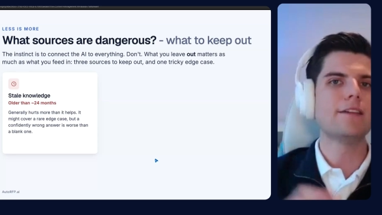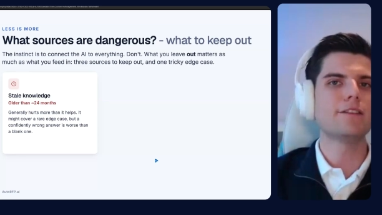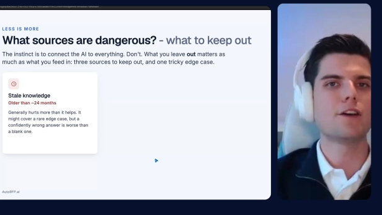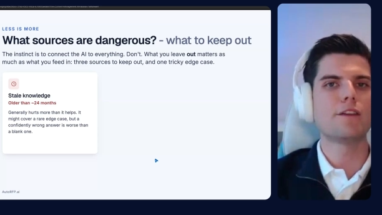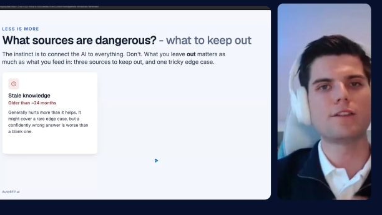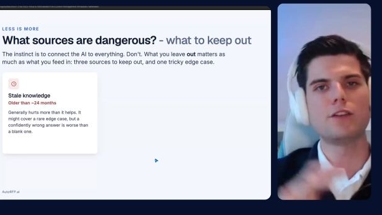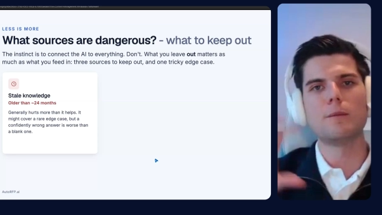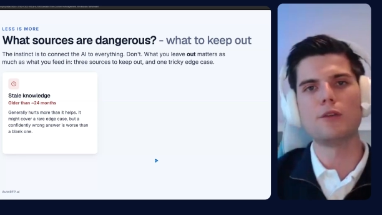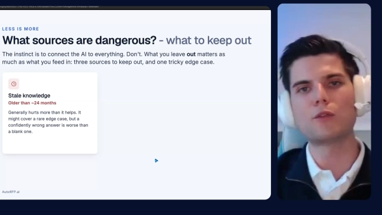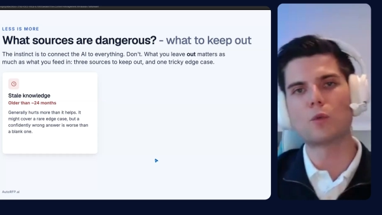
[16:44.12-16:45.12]
And even though that's
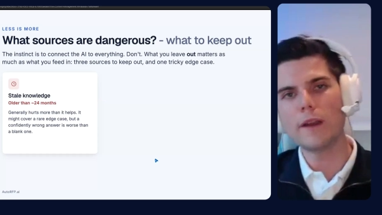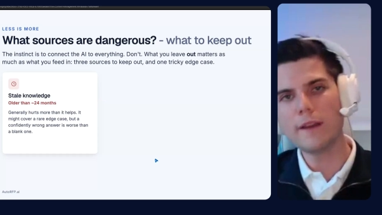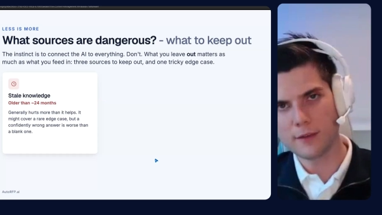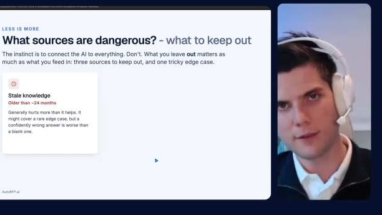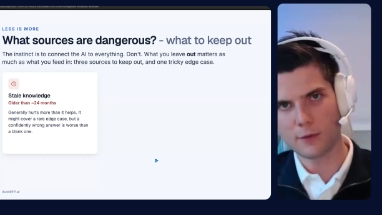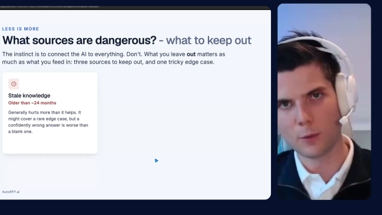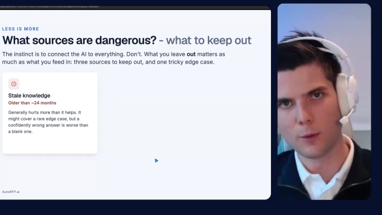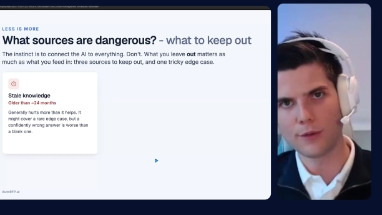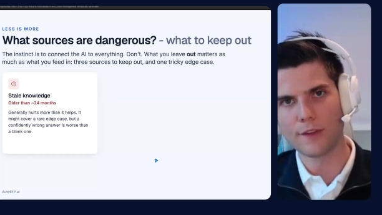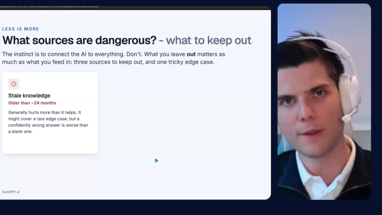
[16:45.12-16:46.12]
your most recent
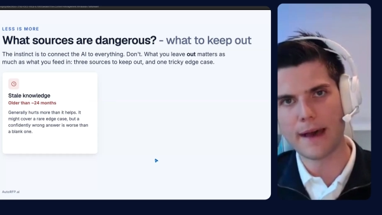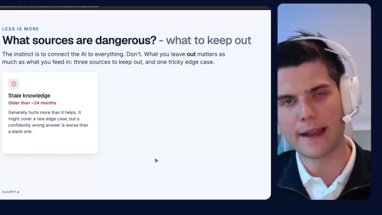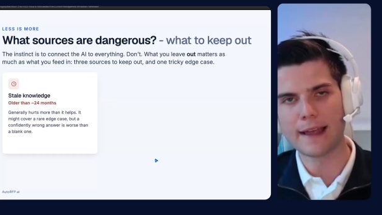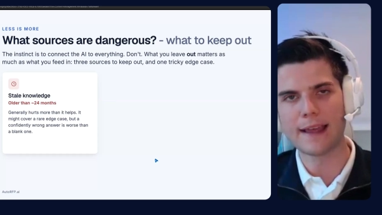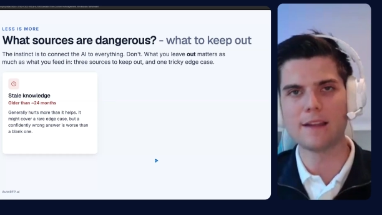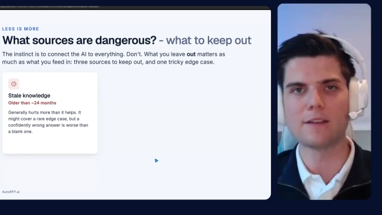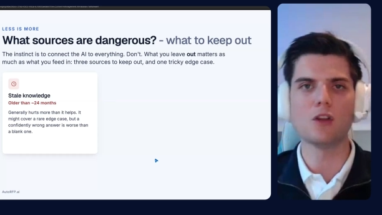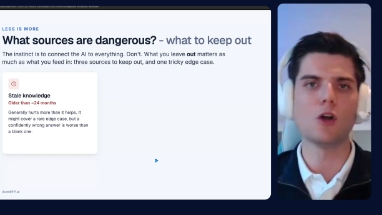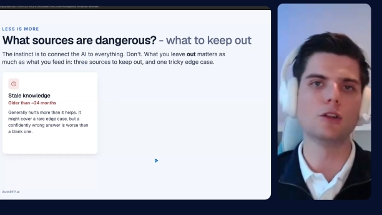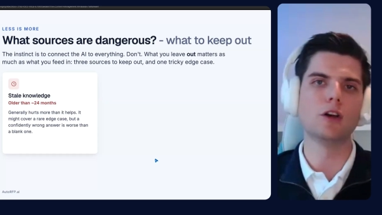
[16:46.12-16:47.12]
source on the matter, it is
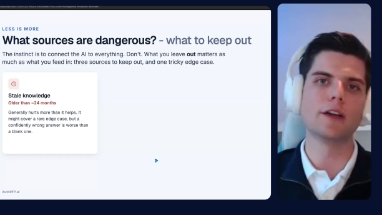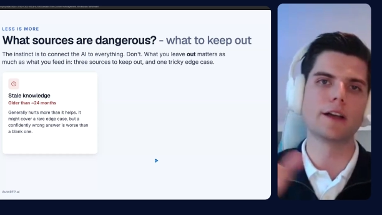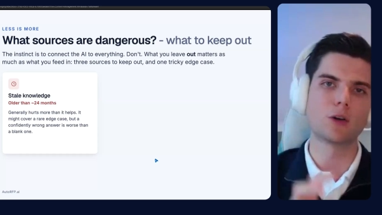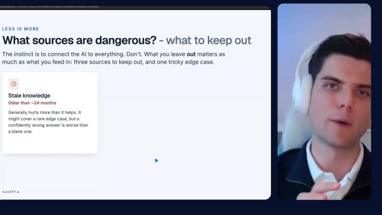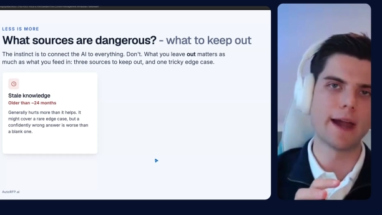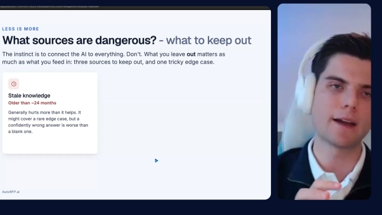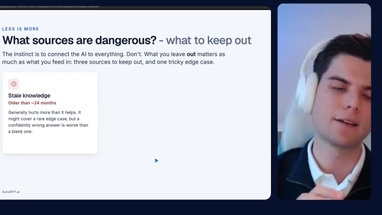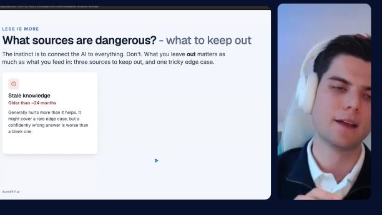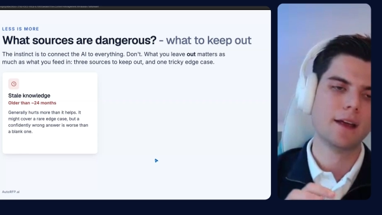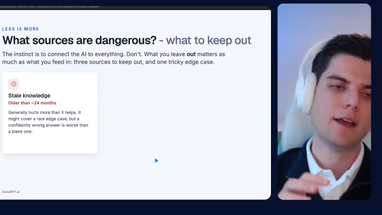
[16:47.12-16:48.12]
no longer correct.